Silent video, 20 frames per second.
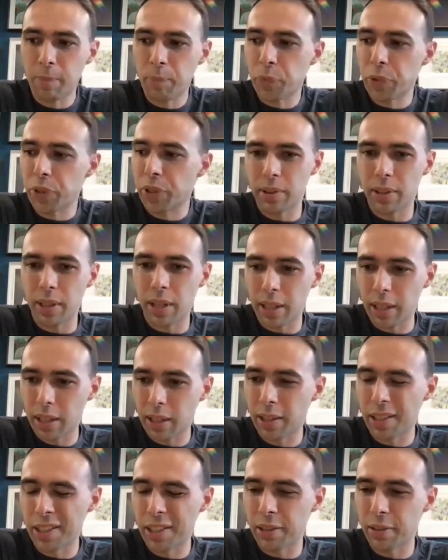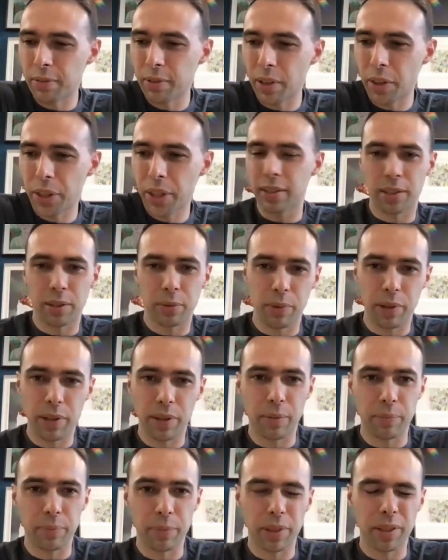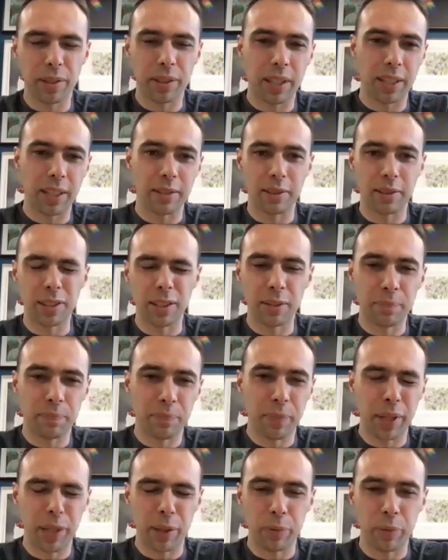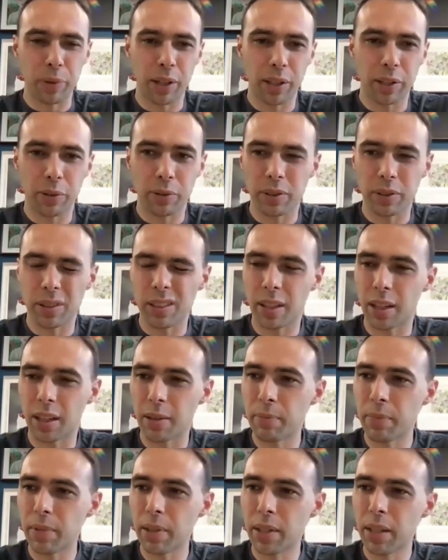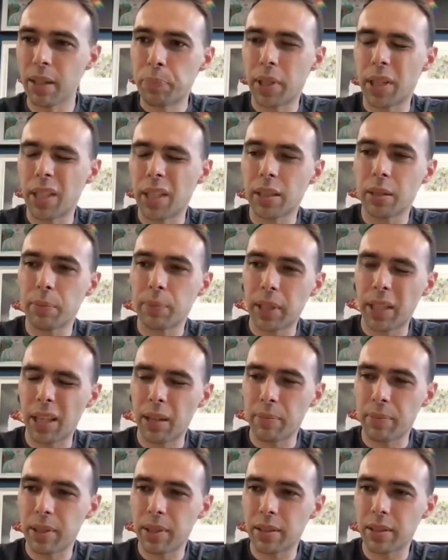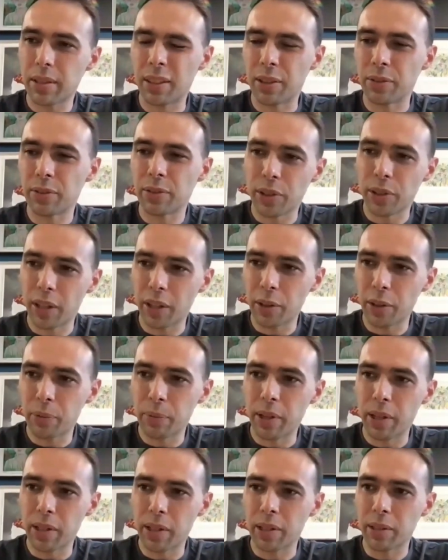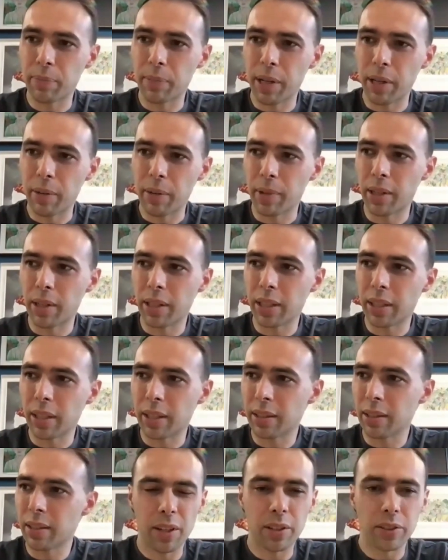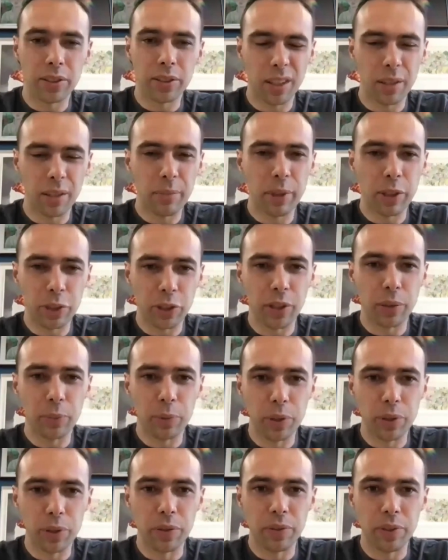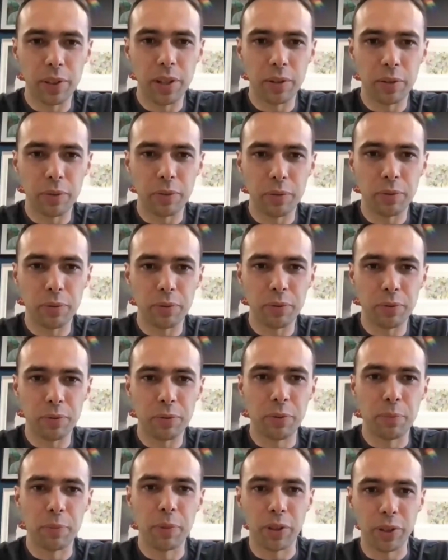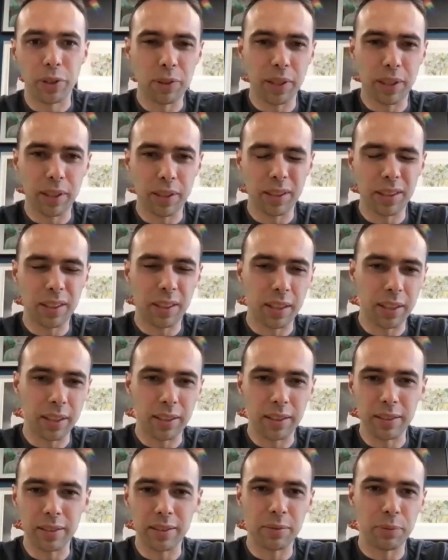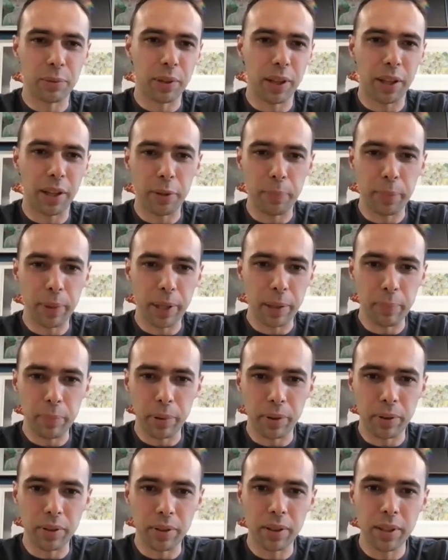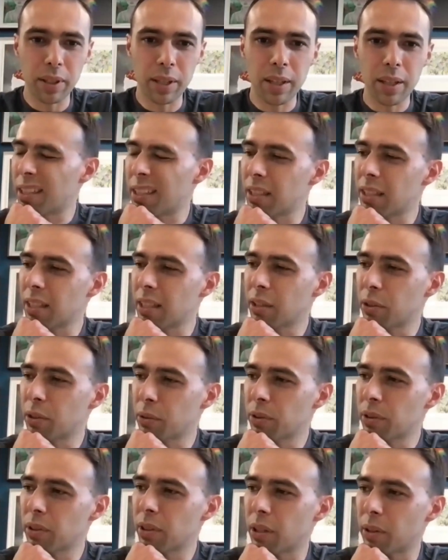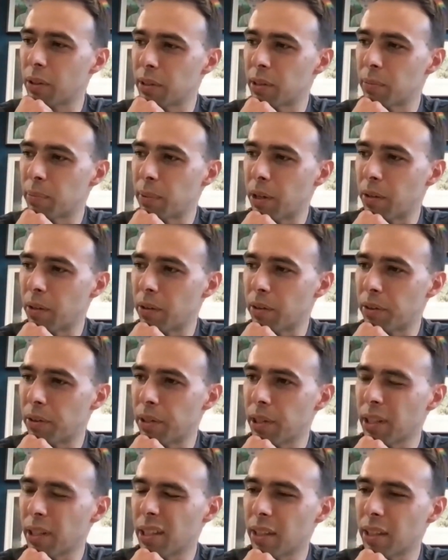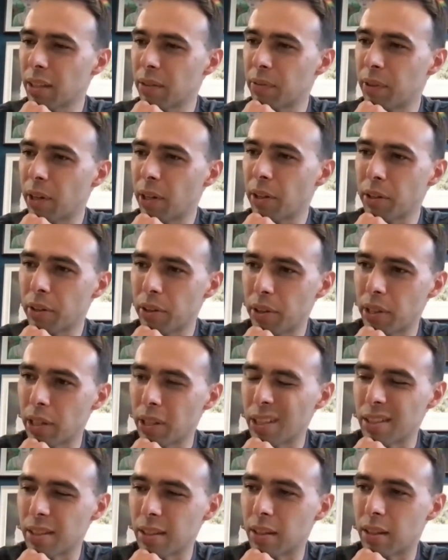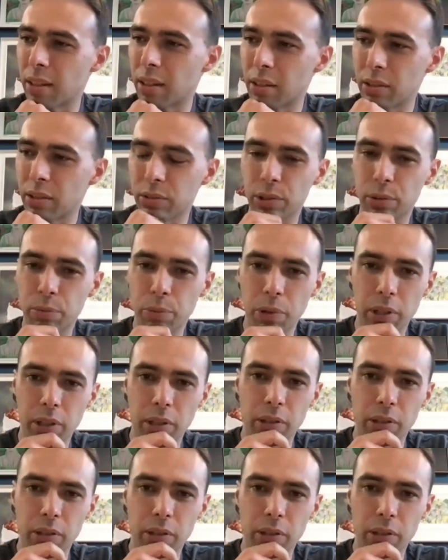There was that kind of, that's the way that I'm going to get to make work all the time. But as I became, I was doing other work to make money, I learned so much that I wouldn't have learned from not doing other things with other people. And I think also it's about thinking of other things that aren't just